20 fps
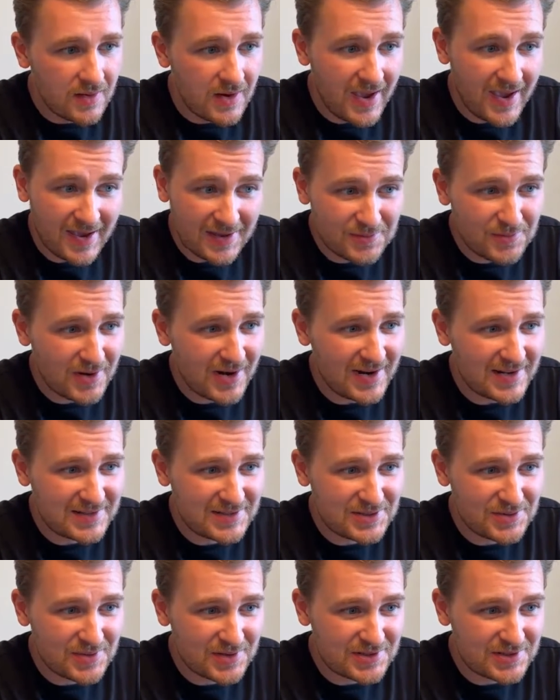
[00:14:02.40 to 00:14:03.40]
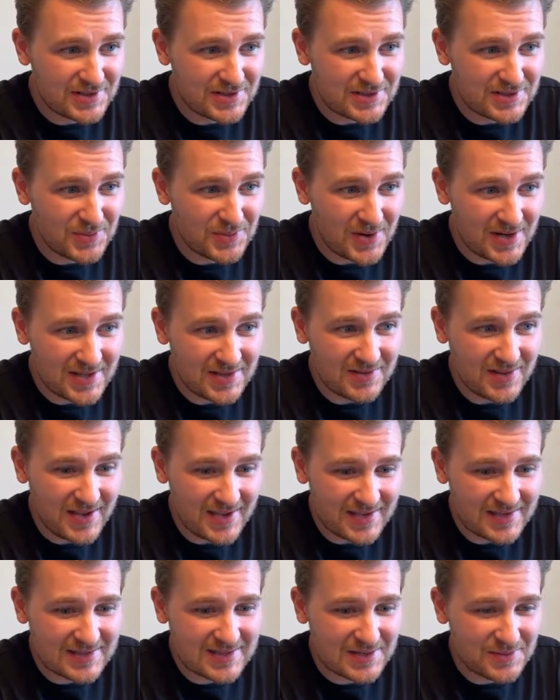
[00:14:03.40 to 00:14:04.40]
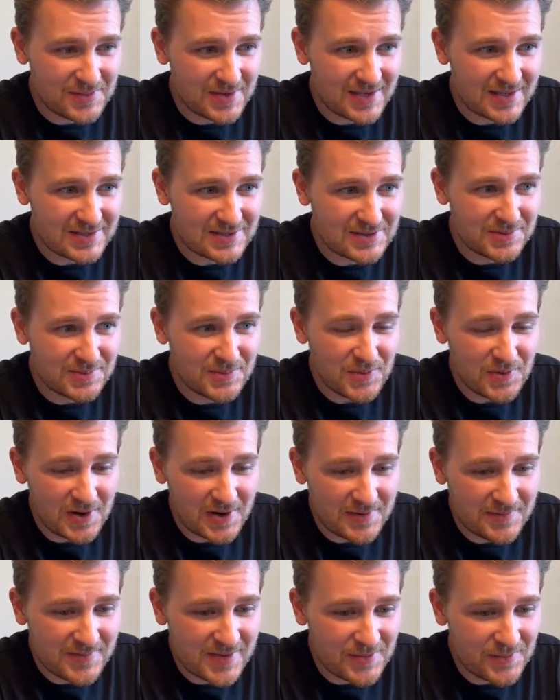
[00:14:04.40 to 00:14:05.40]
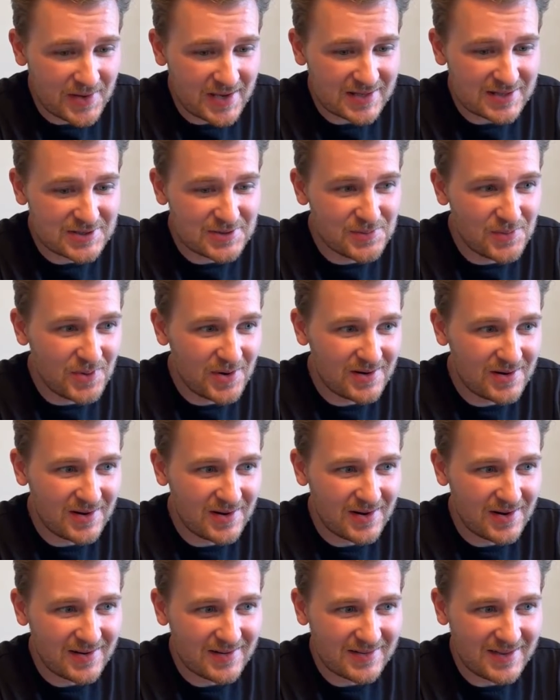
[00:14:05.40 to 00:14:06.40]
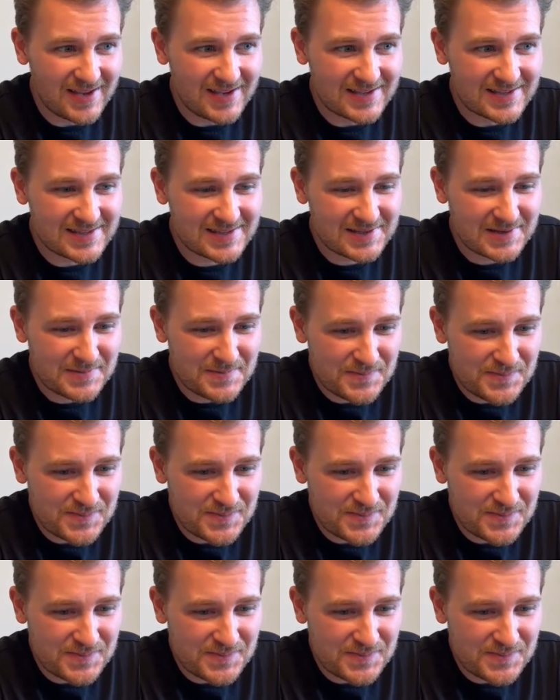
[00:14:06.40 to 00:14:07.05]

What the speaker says: And we're at 220 likes. Can we get more? Can we get 2 more likes?